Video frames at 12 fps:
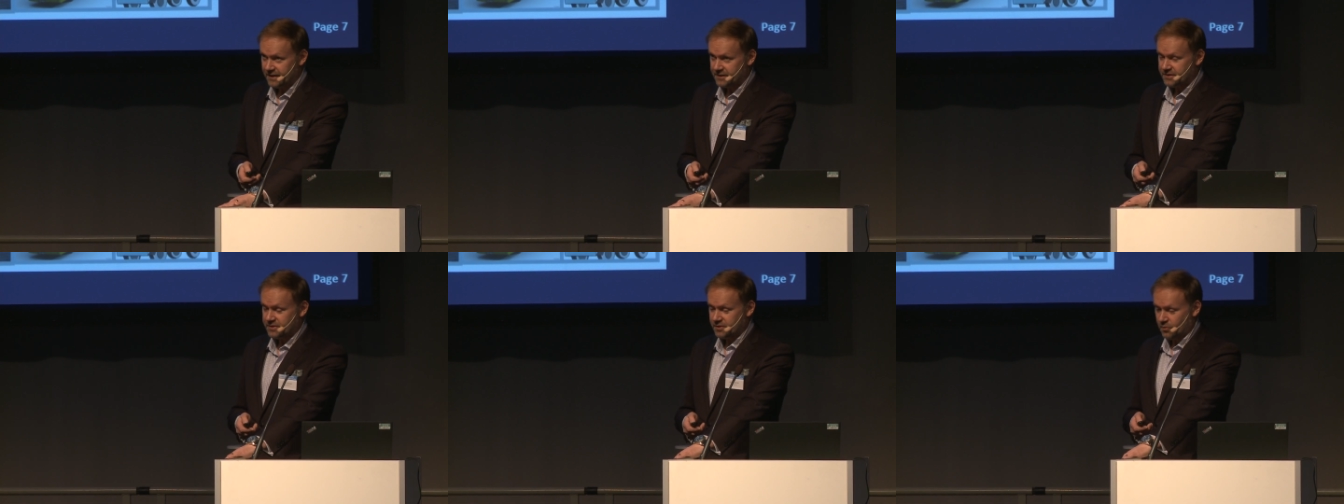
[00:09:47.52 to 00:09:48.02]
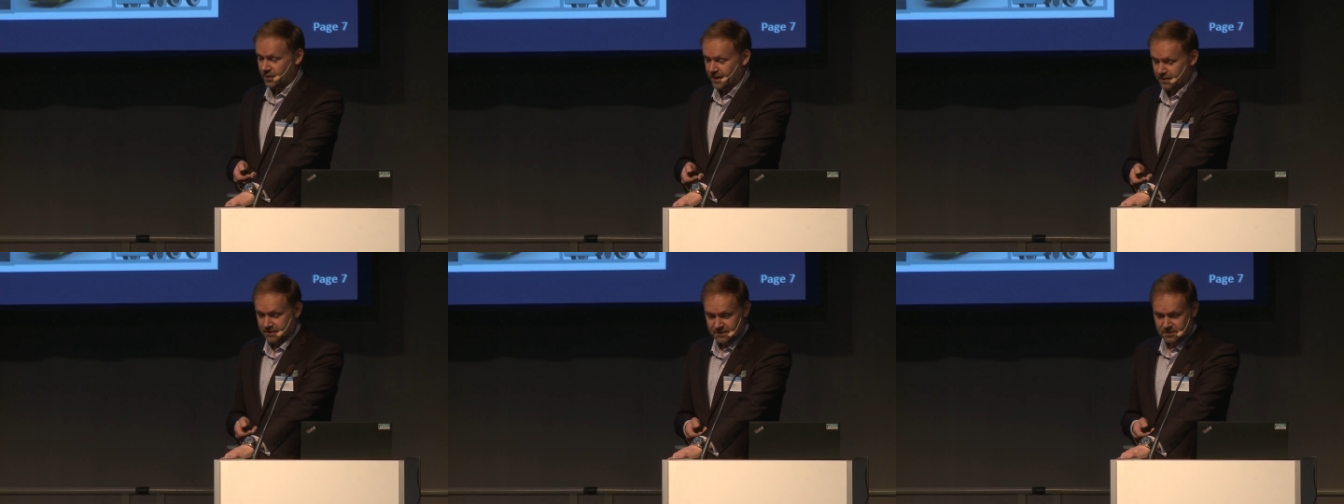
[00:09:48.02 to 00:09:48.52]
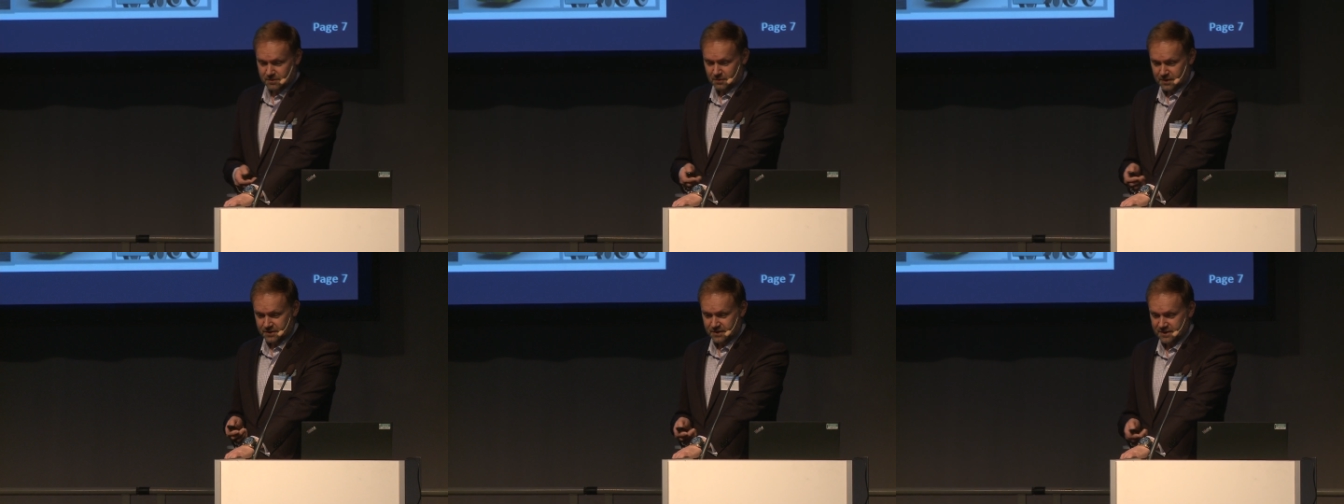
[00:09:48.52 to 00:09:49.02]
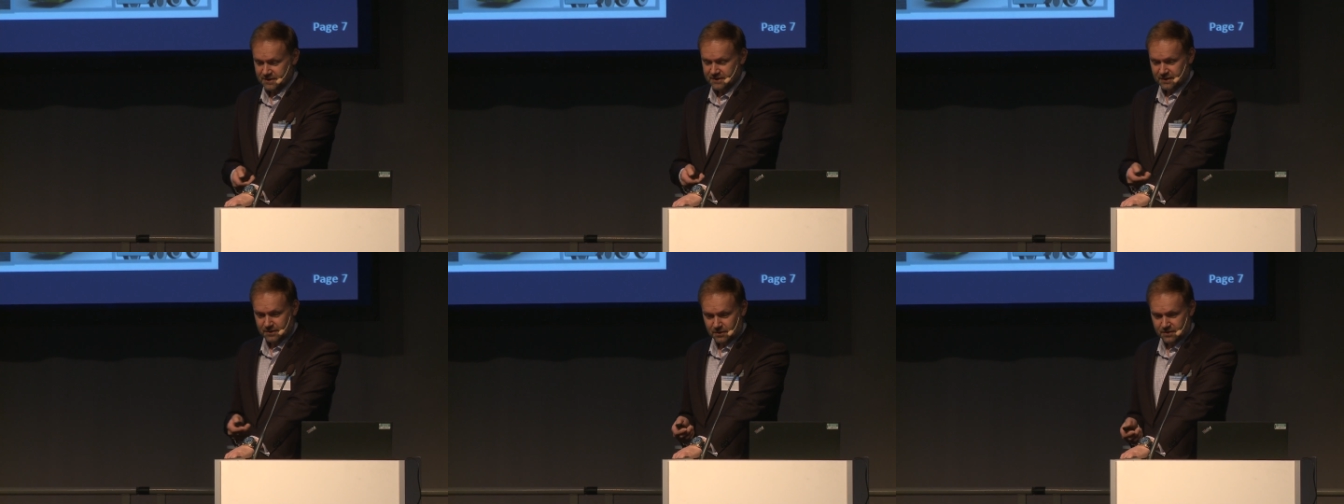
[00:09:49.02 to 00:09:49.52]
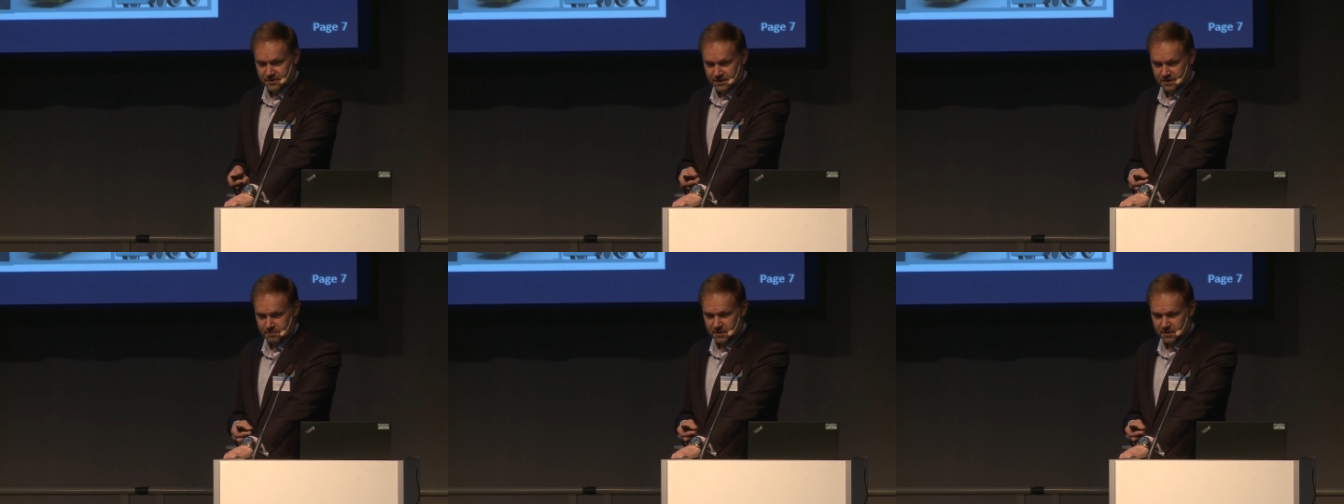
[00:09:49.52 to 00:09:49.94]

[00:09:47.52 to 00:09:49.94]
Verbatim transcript: uh, Square and some other technologies,